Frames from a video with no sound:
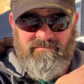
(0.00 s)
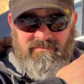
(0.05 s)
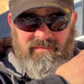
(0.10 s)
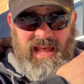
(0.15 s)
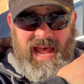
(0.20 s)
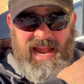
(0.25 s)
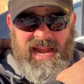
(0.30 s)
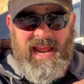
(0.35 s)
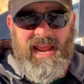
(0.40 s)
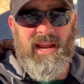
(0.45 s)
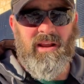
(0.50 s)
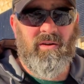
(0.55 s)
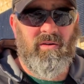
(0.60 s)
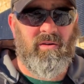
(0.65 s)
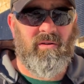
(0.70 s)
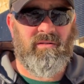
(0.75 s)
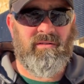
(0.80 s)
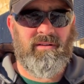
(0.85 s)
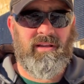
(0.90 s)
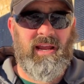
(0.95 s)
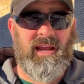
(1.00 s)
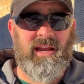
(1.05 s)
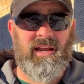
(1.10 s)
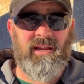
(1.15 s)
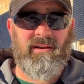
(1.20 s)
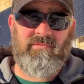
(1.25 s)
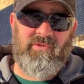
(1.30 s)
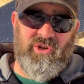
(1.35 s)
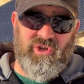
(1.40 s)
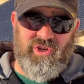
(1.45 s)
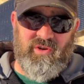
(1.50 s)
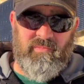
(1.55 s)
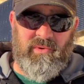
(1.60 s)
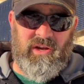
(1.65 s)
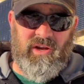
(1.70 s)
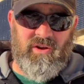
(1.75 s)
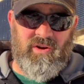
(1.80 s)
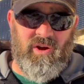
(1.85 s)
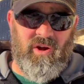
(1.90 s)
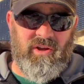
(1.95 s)
that angle, and you should
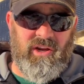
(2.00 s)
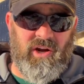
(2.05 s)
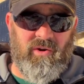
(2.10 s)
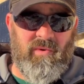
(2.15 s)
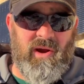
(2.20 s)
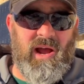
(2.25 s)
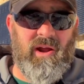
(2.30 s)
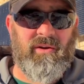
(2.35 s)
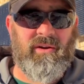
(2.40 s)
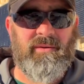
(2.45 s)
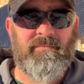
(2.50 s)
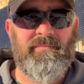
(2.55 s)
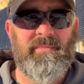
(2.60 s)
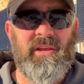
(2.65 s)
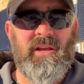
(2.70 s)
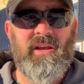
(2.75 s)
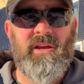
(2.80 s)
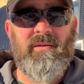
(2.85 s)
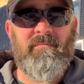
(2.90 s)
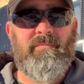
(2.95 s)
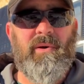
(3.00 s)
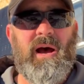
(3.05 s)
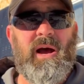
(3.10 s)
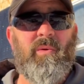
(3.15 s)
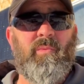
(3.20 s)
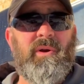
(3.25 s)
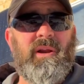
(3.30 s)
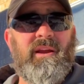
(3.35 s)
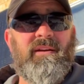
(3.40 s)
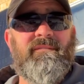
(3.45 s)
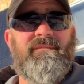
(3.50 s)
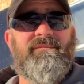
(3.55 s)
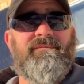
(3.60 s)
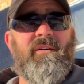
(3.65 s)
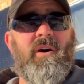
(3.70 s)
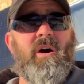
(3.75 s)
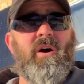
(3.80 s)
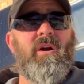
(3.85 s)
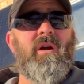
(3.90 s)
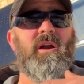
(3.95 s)
be good all year round. But when you get
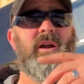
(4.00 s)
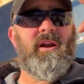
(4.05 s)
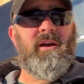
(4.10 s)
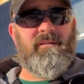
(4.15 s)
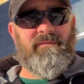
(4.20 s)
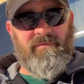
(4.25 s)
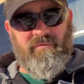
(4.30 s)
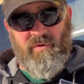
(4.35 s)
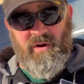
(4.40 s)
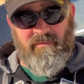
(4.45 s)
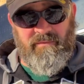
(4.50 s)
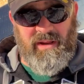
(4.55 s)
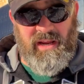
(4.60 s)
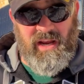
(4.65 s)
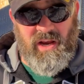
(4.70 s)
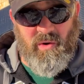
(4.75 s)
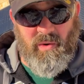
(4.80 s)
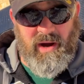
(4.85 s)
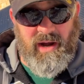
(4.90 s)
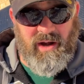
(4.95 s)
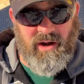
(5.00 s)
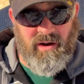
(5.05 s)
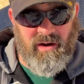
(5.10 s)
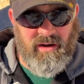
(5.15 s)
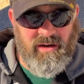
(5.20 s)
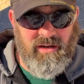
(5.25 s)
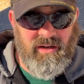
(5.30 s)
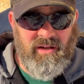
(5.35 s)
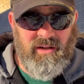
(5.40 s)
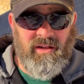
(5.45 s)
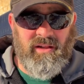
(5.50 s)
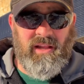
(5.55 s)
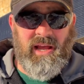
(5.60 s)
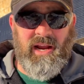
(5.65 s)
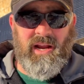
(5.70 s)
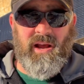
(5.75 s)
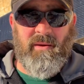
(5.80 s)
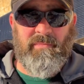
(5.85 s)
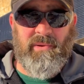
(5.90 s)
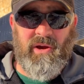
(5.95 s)
far enough from the equator,
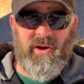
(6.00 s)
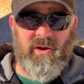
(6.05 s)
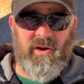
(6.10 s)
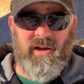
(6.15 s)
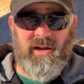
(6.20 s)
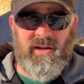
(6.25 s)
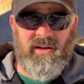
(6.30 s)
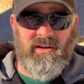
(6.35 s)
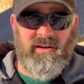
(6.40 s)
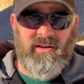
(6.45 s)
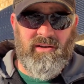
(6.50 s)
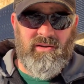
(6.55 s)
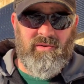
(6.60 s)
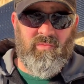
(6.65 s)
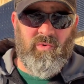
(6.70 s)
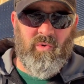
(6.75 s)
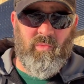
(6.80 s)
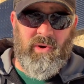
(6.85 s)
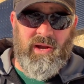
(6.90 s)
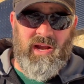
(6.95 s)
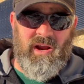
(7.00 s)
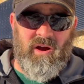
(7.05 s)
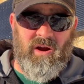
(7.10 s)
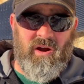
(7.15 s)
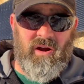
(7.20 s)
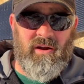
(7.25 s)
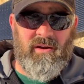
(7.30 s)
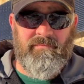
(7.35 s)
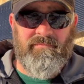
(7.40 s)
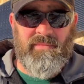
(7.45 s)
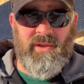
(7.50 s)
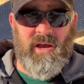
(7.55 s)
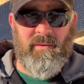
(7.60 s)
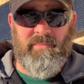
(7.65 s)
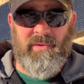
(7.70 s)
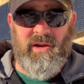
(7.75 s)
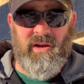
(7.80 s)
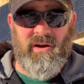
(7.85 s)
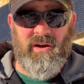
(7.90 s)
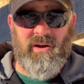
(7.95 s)
like up here in where we are,
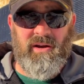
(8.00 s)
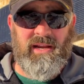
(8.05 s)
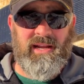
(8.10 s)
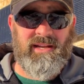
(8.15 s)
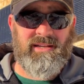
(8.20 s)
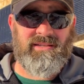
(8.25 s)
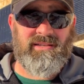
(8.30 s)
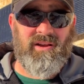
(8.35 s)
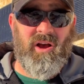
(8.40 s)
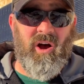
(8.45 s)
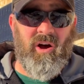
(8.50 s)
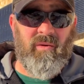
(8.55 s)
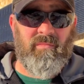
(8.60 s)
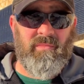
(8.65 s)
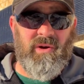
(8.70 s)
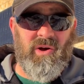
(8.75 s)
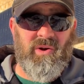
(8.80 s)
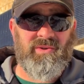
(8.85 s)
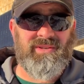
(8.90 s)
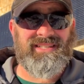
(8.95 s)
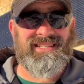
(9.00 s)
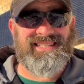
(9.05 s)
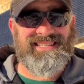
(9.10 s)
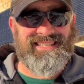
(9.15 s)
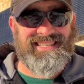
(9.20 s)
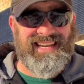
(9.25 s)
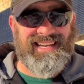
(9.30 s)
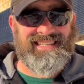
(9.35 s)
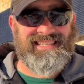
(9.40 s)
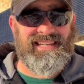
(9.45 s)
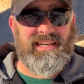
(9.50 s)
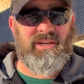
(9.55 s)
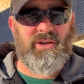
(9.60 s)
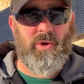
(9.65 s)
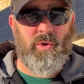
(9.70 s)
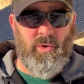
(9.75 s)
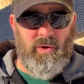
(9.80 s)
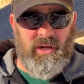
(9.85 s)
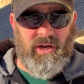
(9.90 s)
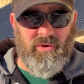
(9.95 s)
up here, it's almost
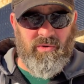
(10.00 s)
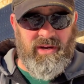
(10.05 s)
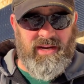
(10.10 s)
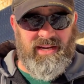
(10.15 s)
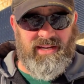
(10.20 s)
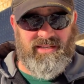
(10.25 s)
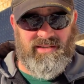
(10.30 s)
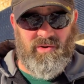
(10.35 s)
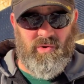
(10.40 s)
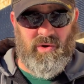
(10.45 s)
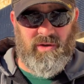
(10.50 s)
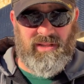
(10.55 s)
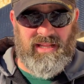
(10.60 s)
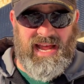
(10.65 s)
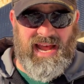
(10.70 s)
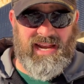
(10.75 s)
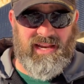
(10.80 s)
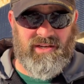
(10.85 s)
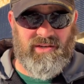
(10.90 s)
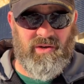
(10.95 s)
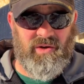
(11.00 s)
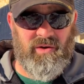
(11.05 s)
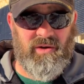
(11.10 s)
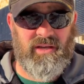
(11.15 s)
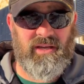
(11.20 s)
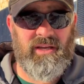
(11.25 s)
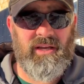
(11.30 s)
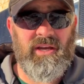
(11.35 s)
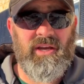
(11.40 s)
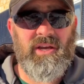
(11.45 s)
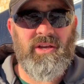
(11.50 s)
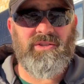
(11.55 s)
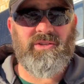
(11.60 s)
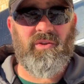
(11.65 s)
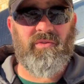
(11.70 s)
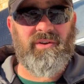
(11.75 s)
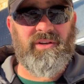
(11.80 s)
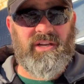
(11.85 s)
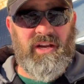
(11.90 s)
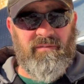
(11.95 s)
62 degrees north latitude.
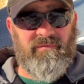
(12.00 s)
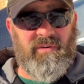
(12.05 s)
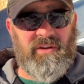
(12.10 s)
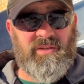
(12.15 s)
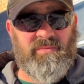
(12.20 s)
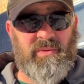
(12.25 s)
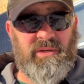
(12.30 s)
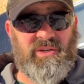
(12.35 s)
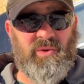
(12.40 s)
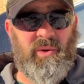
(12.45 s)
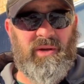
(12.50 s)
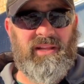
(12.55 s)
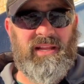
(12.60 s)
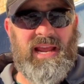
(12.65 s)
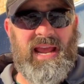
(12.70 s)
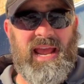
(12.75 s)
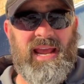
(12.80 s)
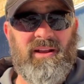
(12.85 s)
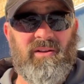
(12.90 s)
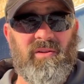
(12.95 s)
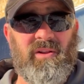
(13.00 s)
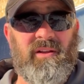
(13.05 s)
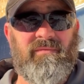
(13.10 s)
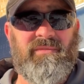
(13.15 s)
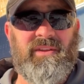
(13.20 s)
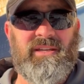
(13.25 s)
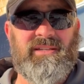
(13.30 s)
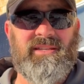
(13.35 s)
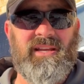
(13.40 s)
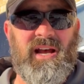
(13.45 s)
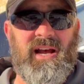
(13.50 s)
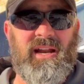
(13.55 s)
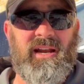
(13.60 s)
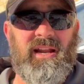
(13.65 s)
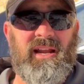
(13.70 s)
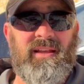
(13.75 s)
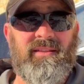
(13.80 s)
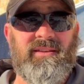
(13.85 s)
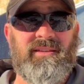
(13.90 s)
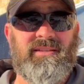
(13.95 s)
So the difference between the angle of the sun
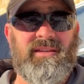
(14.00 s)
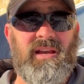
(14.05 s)
in the